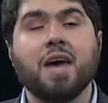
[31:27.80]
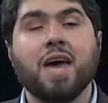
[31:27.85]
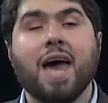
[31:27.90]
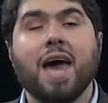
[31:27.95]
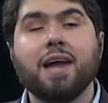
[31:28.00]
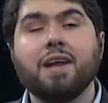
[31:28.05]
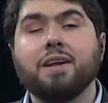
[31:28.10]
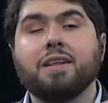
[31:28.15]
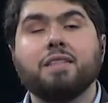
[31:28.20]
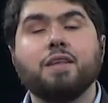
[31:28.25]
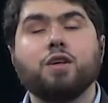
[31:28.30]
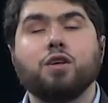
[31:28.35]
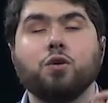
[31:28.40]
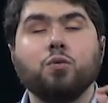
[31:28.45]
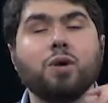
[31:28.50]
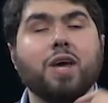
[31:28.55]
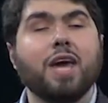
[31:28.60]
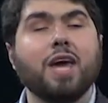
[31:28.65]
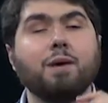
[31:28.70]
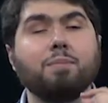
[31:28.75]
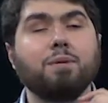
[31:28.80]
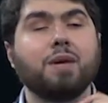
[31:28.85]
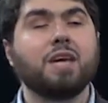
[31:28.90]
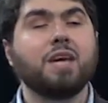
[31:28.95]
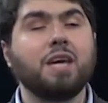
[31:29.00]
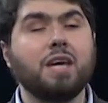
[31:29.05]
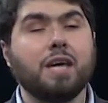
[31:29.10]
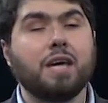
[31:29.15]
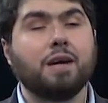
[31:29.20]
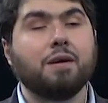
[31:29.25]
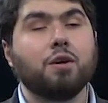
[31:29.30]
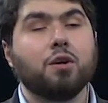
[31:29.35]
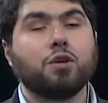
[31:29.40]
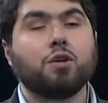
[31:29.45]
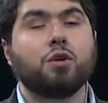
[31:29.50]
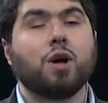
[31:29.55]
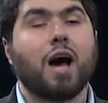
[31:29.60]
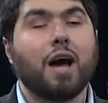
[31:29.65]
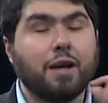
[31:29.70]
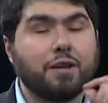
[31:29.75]
And the UKP,
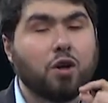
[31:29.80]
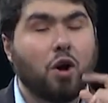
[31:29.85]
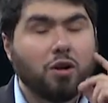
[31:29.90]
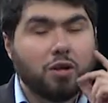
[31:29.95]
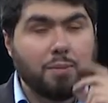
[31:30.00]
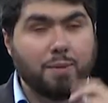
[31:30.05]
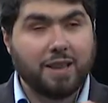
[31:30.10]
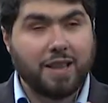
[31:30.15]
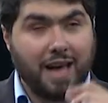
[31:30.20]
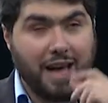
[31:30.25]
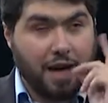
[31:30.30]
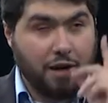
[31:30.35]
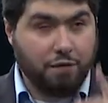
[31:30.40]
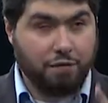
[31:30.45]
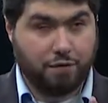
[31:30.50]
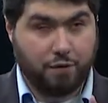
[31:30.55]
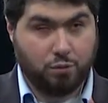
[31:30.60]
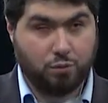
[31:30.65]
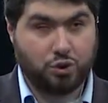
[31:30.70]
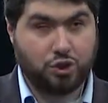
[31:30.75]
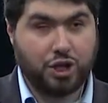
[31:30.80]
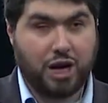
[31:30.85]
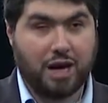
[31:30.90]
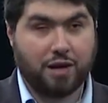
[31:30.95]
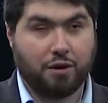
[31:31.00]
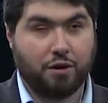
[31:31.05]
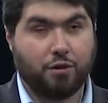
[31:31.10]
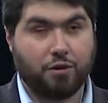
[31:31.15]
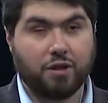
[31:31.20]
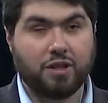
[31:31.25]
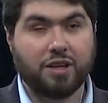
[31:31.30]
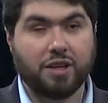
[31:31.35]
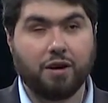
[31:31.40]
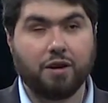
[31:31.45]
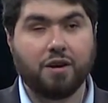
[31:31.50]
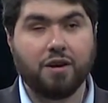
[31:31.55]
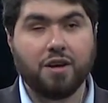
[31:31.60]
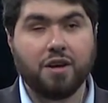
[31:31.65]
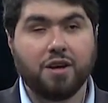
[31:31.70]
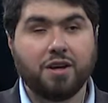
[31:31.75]
I talked about the headphone jack
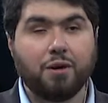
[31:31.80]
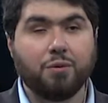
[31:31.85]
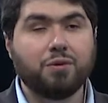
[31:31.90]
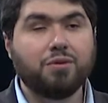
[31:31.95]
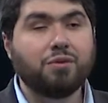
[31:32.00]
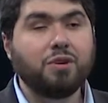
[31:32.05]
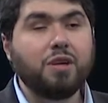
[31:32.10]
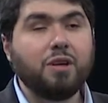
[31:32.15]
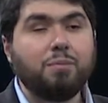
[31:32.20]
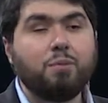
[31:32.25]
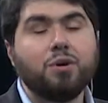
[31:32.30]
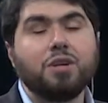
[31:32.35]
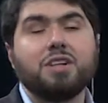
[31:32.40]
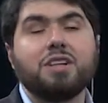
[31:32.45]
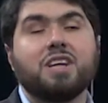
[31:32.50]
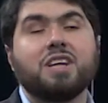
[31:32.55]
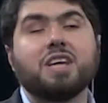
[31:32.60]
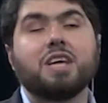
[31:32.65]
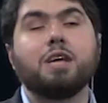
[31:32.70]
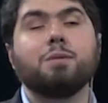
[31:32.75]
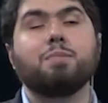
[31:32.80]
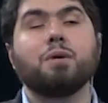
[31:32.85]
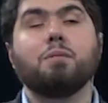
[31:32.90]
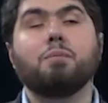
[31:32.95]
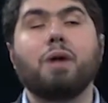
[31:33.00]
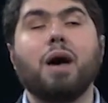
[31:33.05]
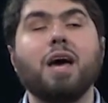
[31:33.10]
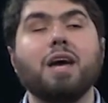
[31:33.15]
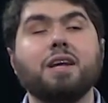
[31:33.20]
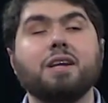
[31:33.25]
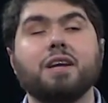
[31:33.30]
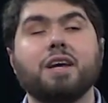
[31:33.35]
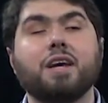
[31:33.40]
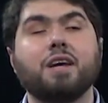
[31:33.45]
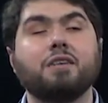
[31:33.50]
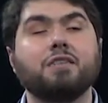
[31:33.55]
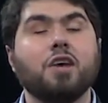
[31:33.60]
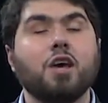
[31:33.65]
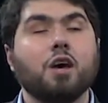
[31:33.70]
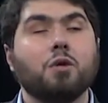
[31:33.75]
earlier. Now, what's really important to keep in mind
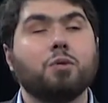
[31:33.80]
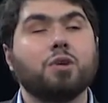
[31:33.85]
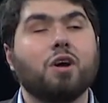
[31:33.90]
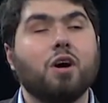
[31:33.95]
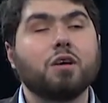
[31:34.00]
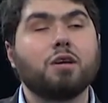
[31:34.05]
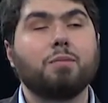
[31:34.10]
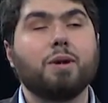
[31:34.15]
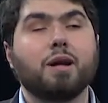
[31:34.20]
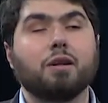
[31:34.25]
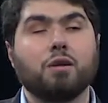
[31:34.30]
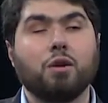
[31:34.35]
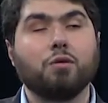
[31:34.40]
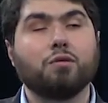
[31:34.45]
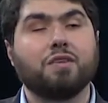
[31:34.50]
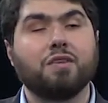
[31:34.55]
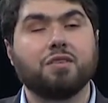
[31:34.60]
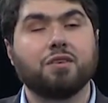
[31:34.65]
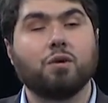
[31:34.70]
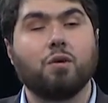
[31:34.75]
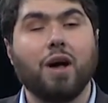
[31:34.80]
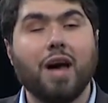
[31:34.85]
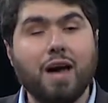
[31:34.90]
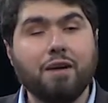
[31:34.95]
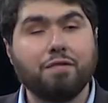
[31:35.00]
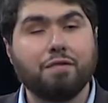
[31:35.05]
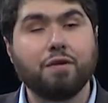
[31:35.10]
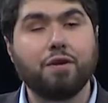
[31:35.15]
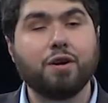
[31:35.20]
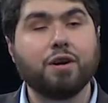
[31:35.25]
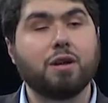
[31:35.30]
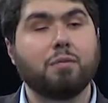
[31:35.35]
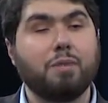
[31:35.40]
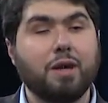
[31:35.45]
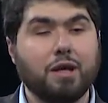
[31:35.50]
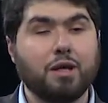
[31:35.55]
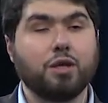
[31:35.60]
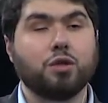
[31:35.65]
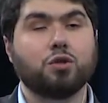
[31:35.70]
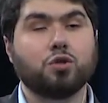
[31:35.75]
is we talked about low physical effort and
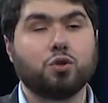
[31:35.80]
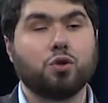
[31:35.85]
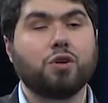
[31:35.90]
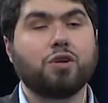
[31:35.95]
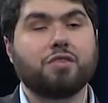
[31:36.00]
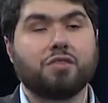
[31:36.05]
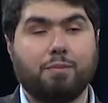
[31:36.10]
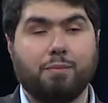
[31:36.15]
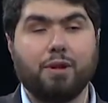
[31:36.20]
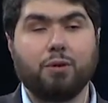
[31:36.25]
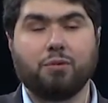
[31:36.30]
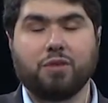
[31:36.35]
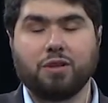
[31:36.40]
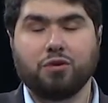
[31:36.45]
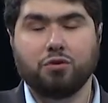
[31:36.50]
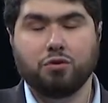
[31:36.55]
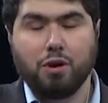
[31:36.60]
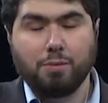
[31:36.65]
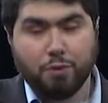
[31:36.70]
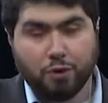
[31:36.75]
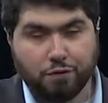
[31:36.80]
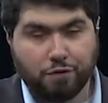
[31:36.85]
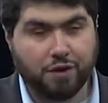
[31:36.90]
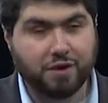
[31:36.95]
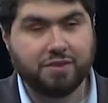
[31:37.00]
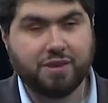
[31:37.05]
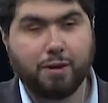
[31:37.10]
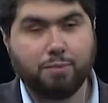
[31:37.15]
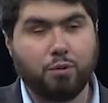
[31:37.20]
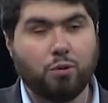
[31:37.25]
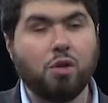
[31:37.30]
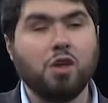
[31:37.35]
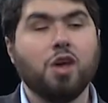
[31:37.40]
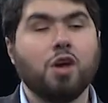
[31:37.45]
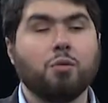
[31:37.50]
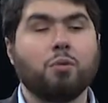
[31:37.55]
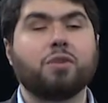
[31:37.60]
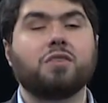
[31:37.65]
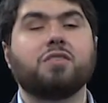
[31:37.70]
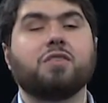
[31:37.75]
making sure somebody with a tremor, for example,
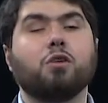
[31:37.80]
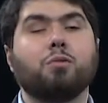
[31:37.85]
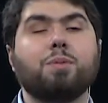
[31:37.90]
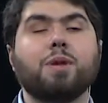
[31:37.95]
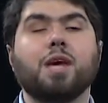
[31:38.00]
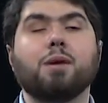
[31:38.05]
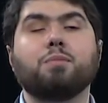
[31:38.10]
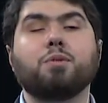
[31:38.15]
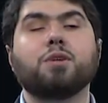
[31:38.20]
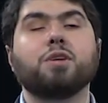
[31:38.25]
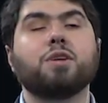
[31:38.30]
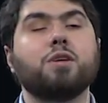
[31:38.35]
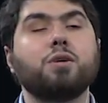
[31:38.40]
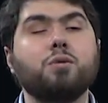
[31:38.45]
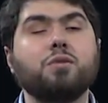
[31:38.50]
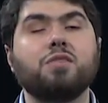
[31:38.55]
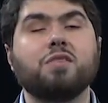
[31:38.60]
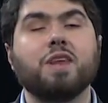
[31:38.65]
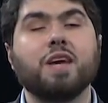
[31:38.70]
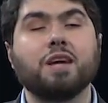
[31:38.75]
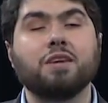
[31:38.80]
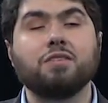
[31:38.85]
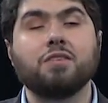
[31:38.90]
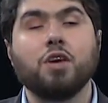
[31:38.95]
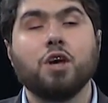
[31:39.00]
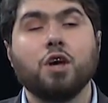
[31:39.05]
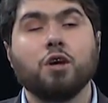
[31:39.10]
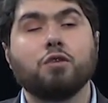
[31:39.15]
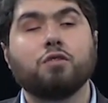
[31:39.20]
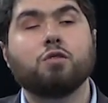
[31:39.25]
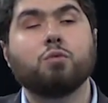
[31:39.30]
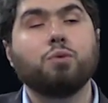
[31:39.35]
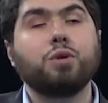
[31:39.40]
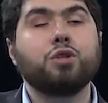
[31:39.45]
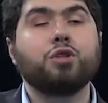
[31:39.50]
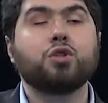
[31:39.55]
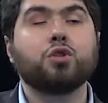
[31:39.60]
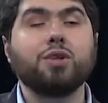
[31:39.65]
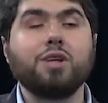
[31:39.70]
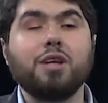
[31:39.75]
would still be able to use things. So we
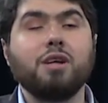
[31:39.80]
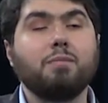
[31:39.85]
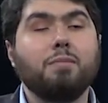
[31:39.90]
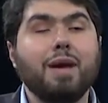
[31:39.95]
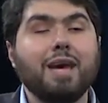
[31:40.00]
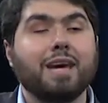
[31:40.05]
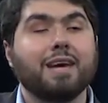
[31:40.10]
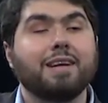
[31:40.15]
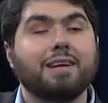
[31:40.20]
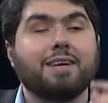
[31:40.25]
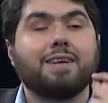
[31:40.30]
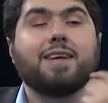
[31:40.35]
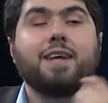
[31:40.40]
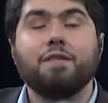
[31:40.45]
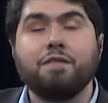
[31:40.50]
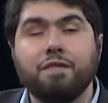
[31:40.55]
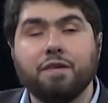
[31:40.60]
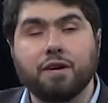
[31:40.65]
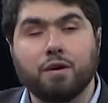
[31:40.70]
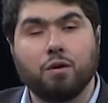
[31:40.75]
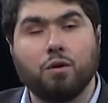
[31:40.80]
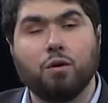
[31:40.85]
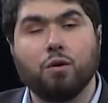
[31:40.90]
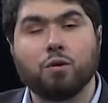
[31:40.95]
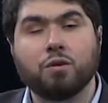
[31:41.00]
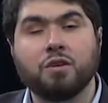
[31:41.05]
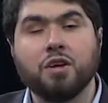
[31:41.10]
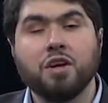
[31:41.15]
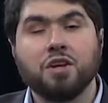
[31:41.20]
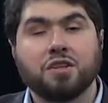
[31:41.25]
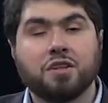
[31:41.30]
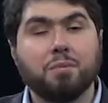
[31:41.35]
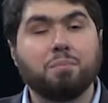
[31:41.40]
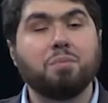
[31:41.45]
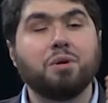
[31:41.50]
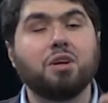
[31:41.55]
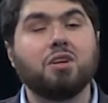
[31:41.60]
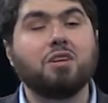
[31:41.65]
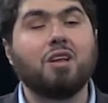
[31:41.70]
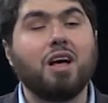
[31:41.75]
shouldn't make it difficult to
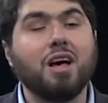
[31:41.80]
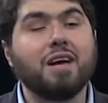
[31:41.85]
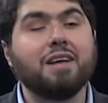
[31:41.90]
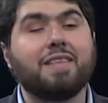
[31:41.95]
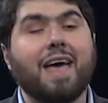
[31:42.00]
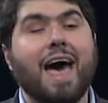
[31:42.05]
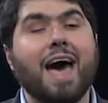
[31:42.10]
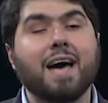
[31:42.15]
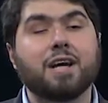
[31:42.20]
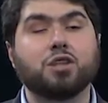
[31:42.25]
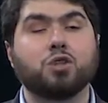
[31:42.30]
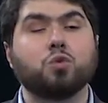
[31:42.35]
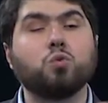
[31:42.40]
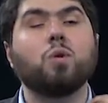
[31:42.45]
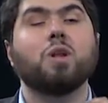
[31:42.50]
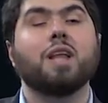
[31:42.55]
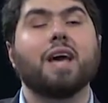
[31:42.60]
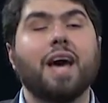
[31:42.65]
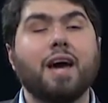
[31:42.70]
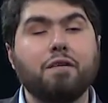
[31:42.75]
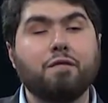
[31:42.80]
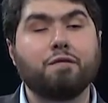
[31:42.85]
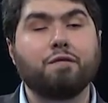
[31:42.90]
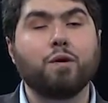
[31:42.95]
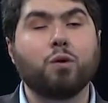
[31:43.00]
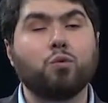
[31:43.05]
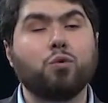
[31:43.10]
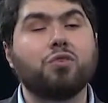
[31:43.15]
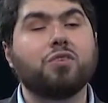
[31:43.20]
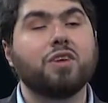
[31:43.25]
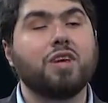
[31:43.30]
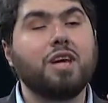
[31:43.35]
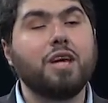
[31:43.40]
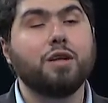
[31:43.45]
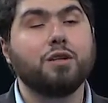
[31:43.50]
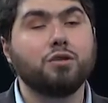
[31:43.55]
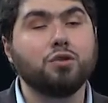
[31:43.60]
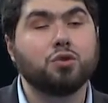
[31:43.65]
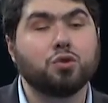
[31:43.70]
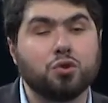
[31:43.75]
plug the actual headphones
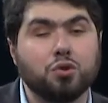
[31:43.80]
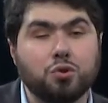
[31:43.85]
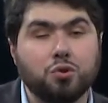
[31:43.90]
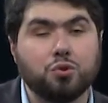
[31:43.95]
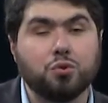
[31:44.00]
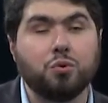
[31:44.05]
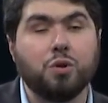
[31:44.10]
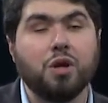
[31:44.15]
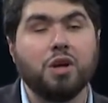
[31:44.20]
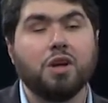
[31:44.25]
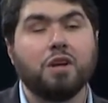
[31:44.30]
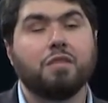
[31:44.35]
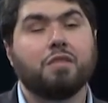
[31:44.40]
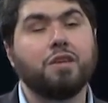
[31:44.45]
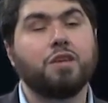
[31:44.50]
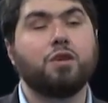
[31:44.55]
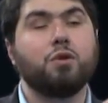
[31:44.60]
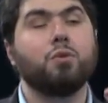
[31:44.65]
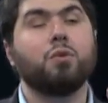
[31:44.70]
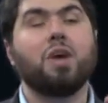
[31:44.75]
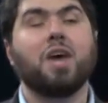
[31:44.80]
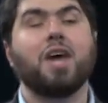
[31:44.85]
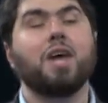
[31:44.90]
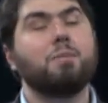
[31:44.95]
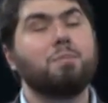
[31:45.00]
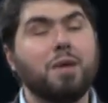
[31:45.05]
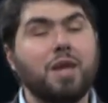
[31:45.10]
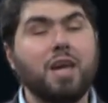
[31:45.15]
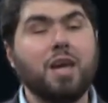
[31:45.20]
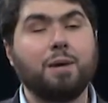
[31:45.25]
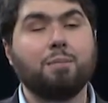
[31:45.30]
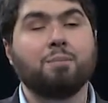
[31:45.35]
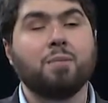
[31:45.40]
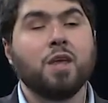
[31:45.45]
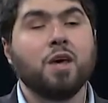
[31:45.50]
into the UKP.